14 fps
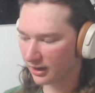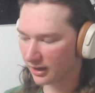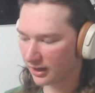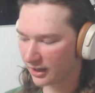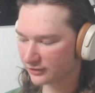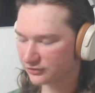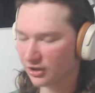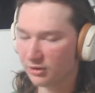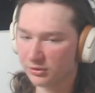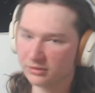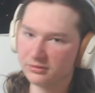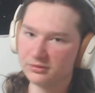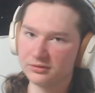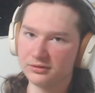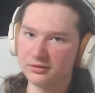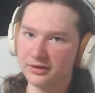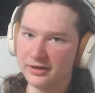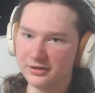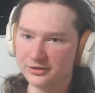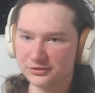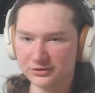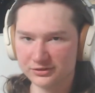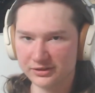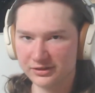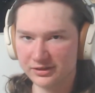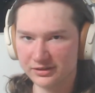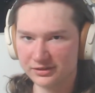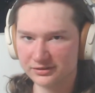I saw one in this
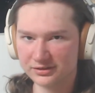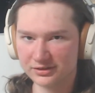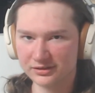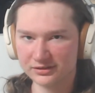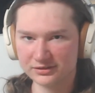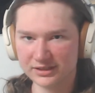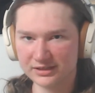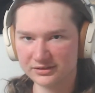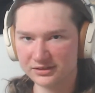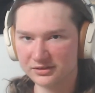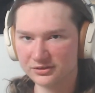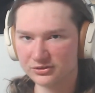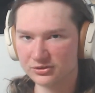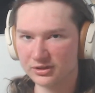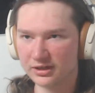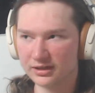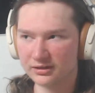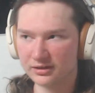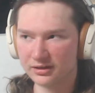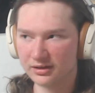guy's antique store, and